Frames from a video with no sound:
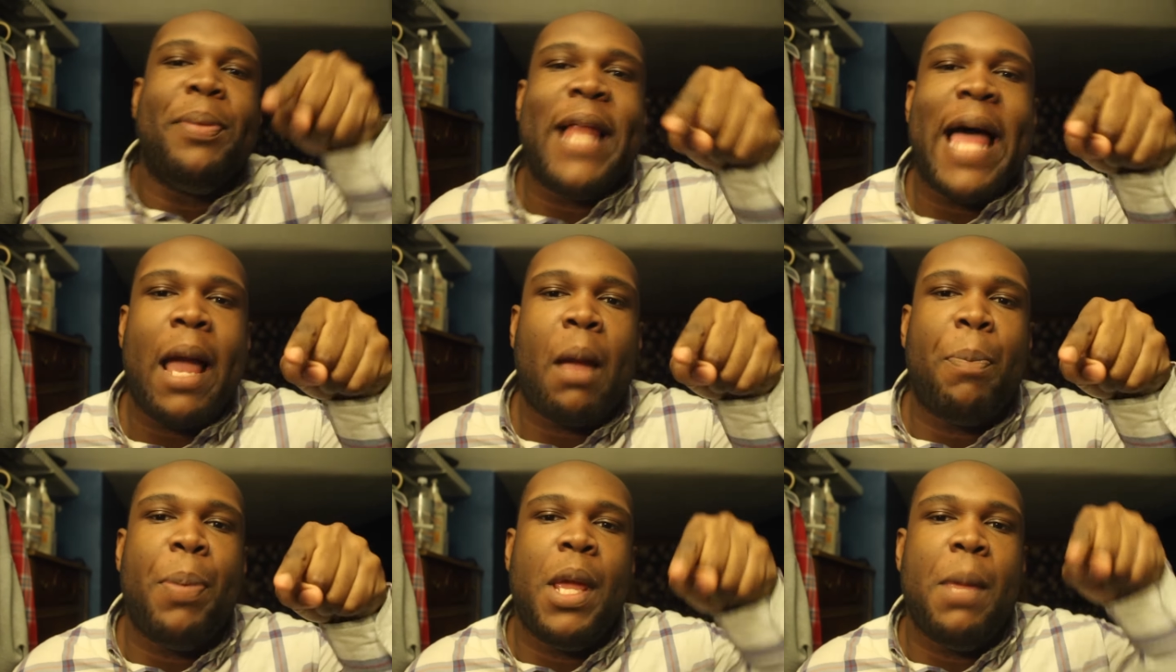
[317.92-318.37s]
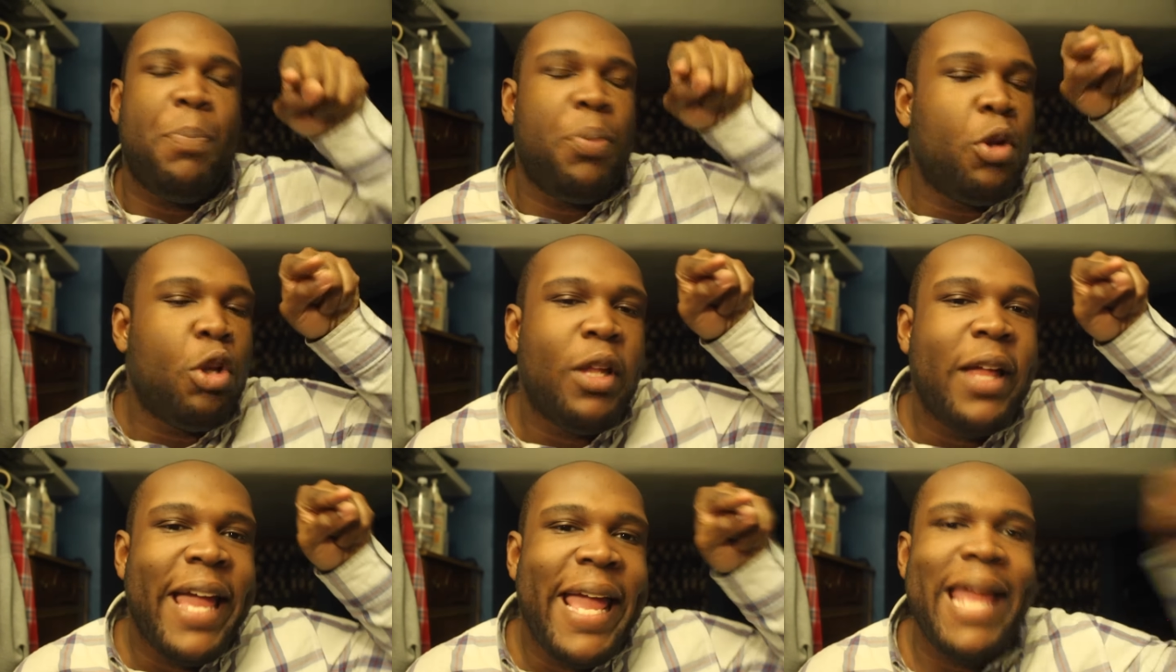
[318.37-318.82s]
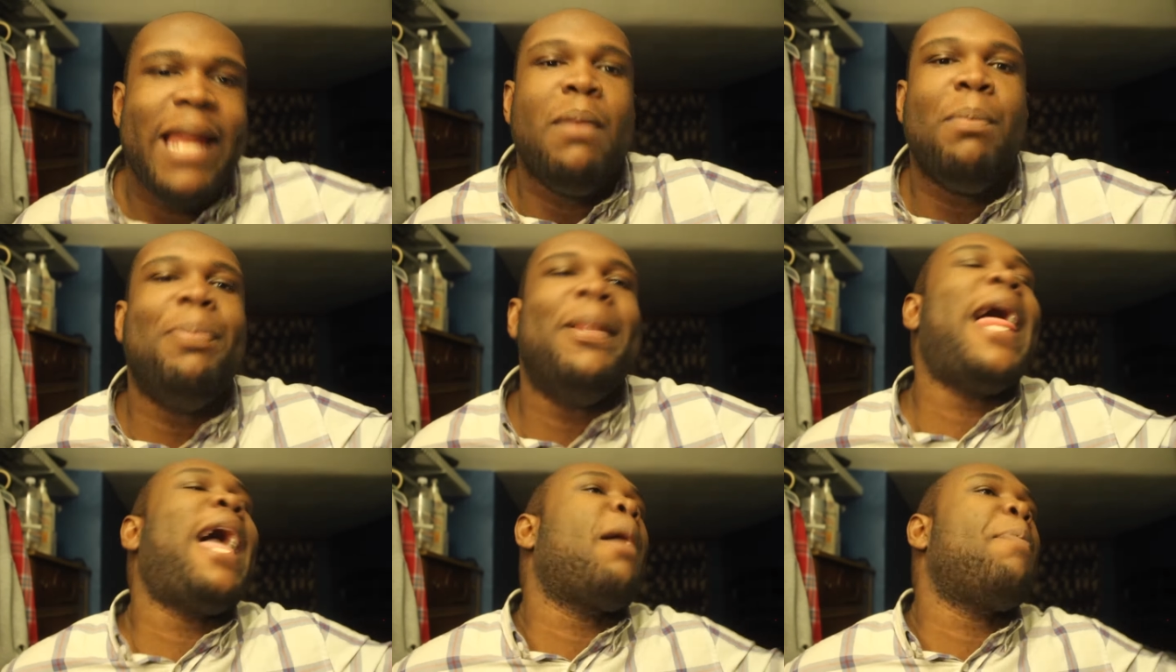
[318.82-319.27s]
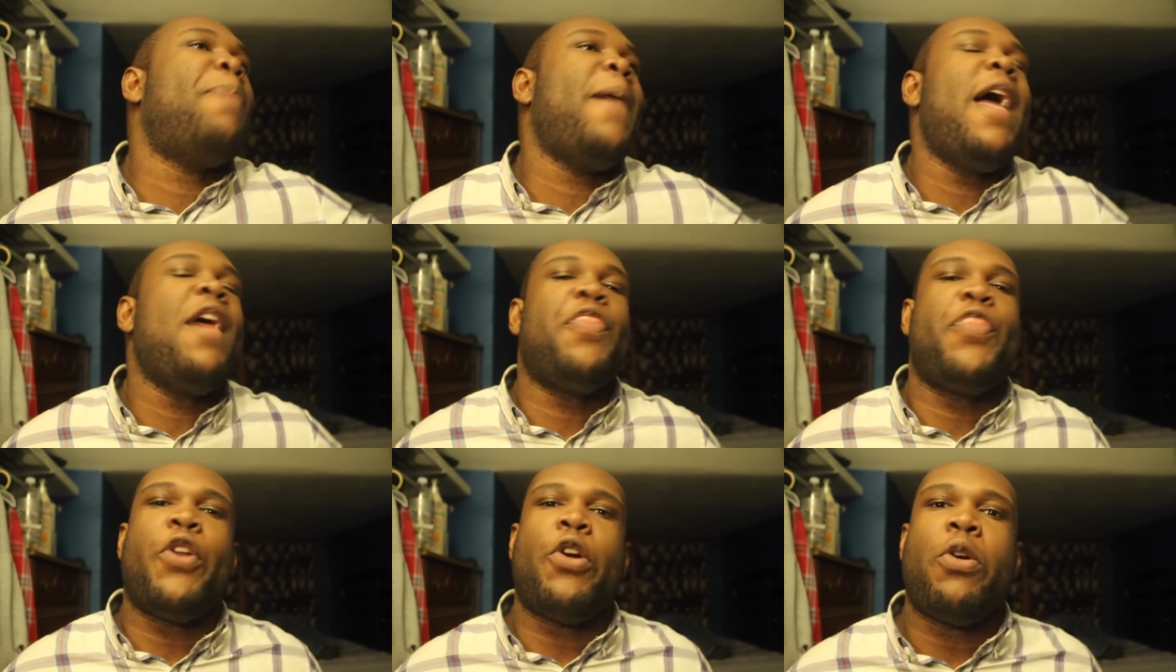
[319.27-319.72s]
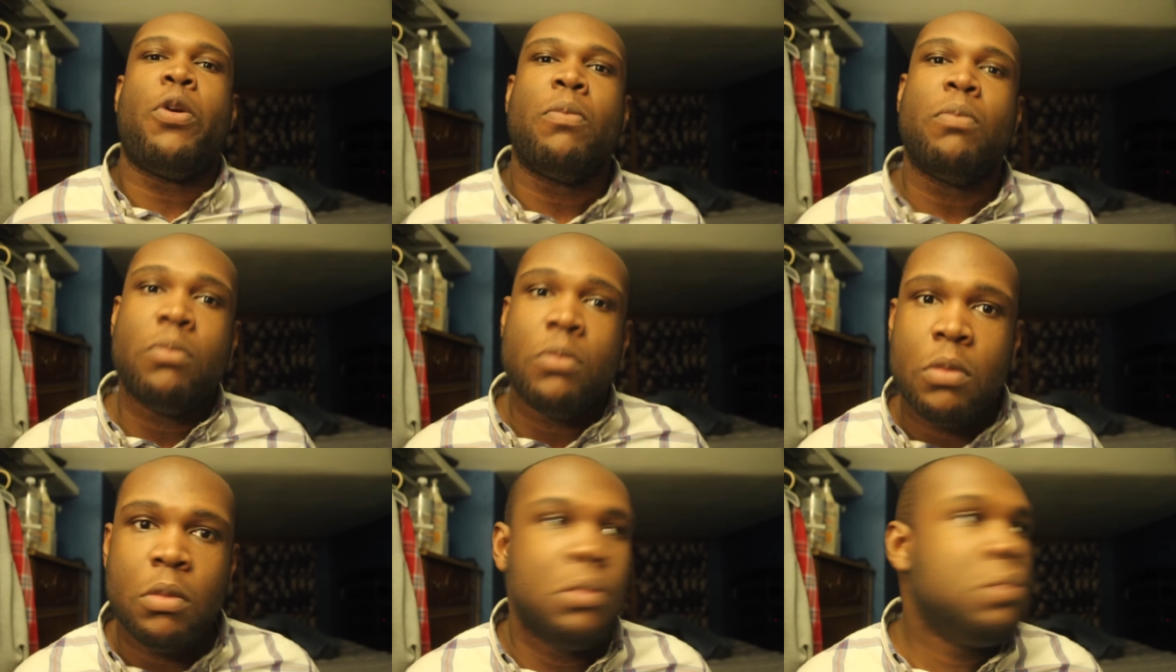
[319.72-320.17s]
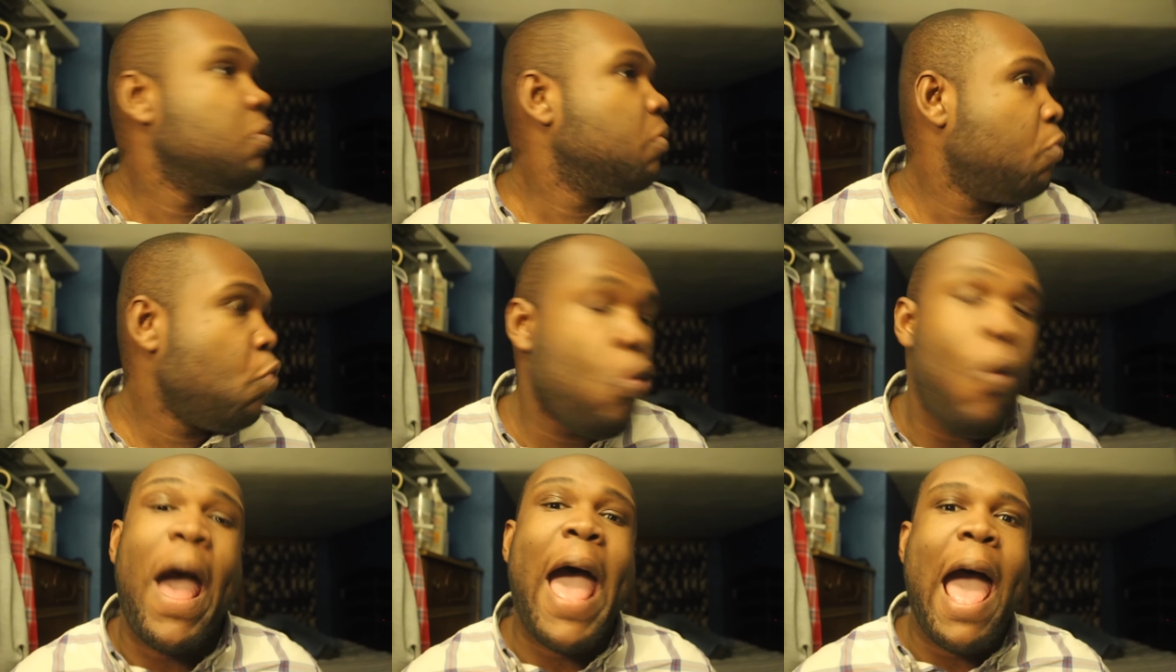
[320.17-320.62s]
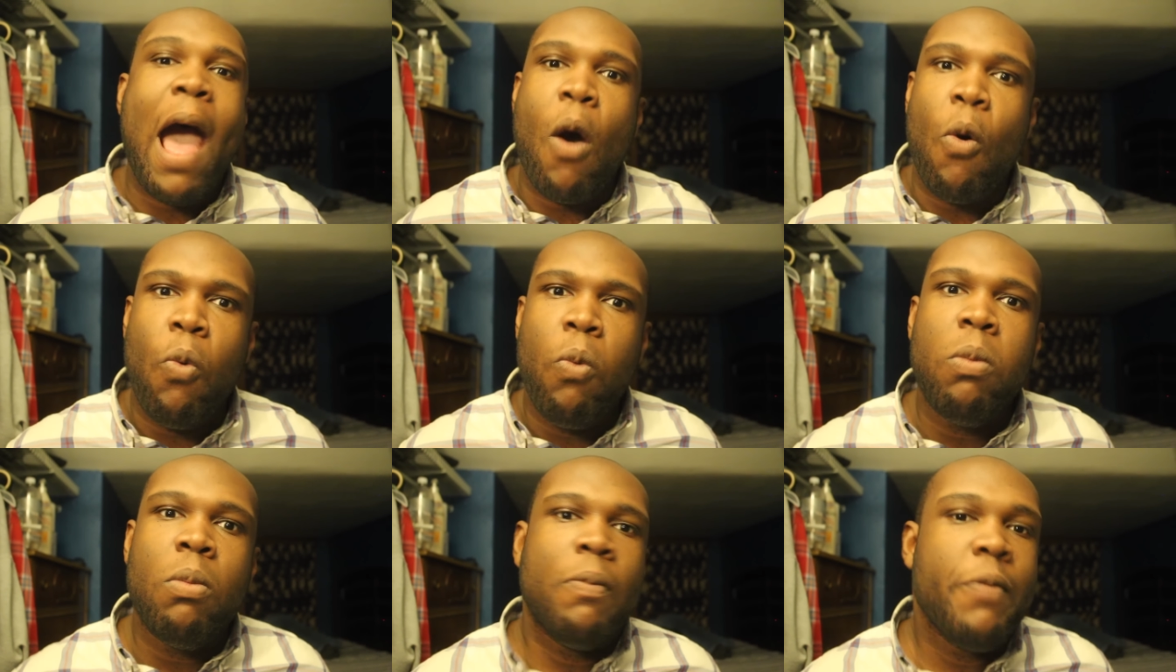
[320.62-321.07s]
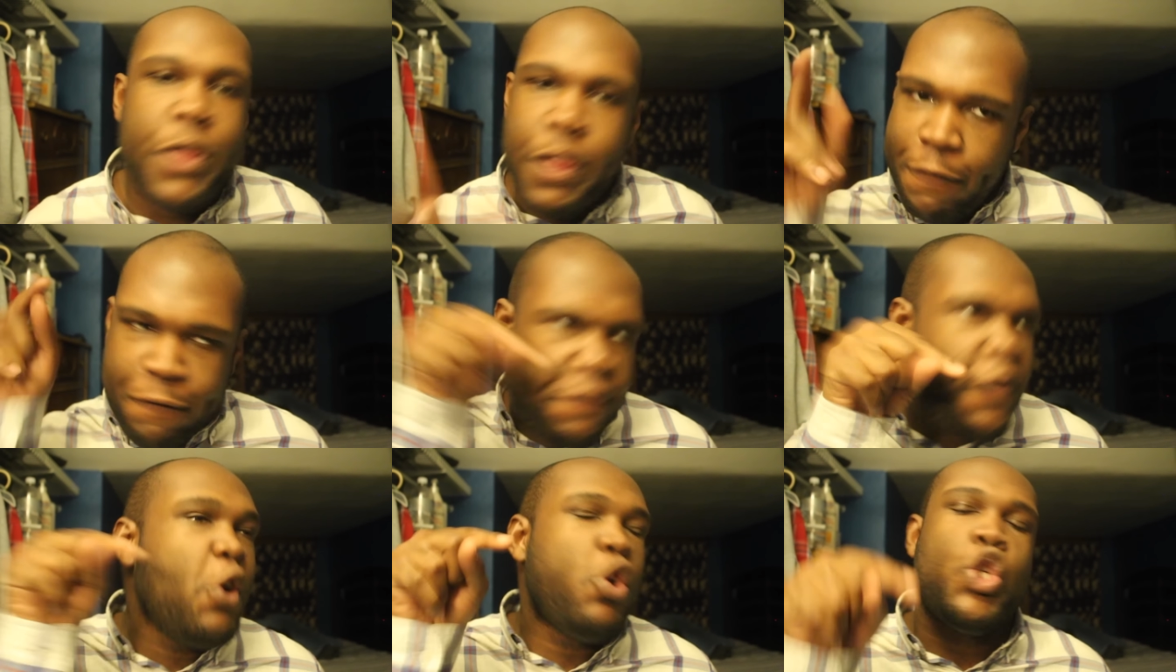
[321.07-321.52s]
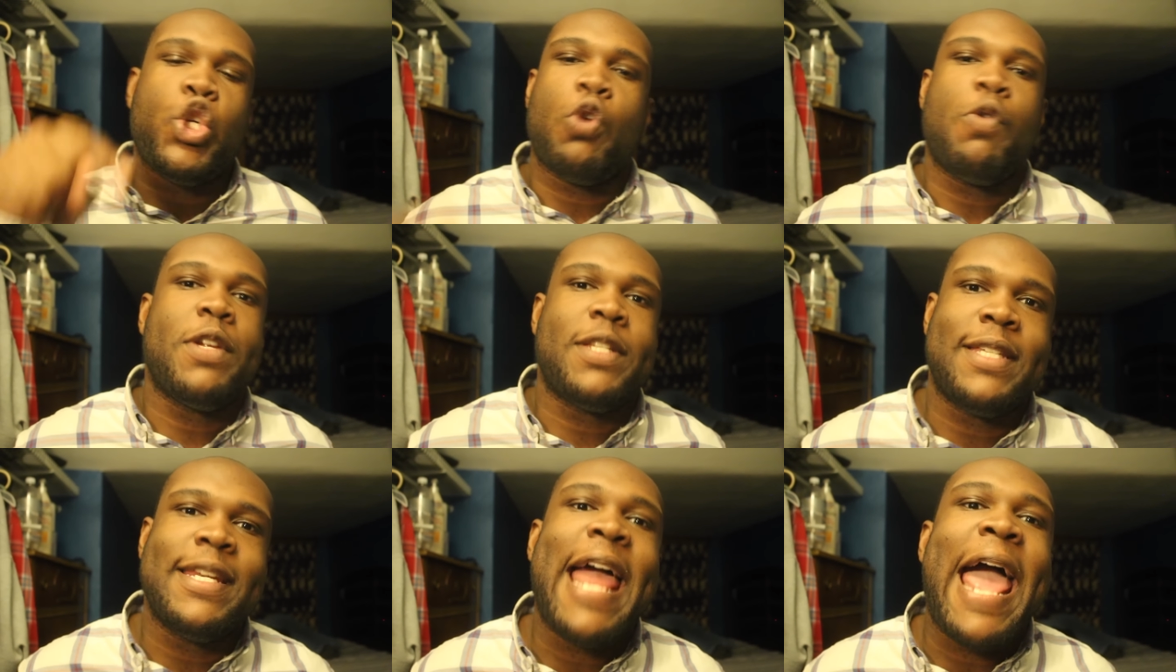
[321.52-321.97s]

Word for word: black people in Black Panther. Wow, the future is